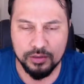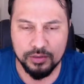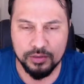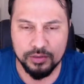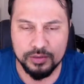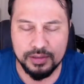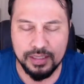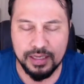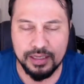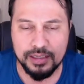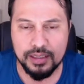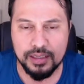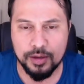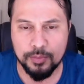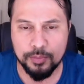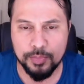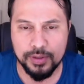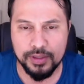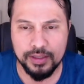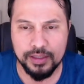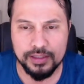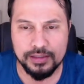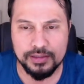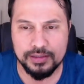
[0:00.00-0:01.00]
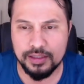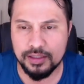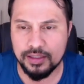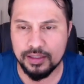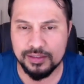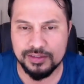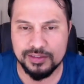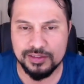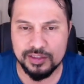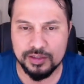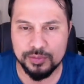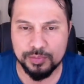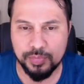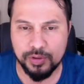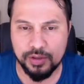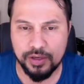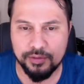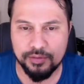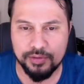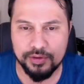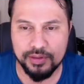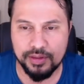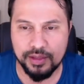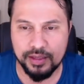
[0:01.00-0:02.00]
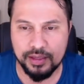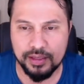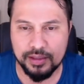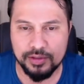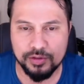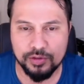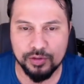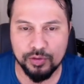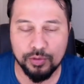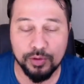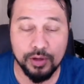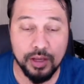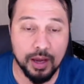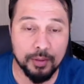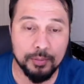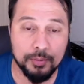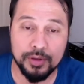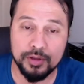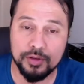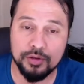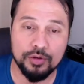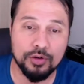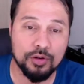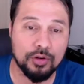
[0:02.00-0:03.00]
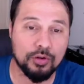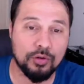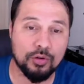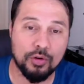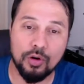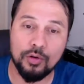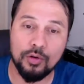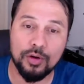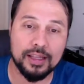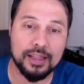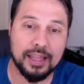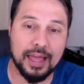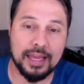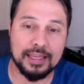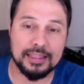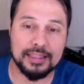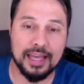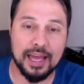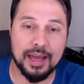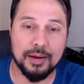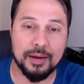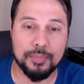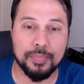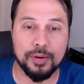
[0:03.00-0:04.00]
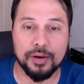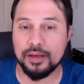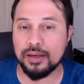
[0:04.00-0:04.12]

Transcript: 10 companies and then just put everything into it. I mean, you could grow it like that, but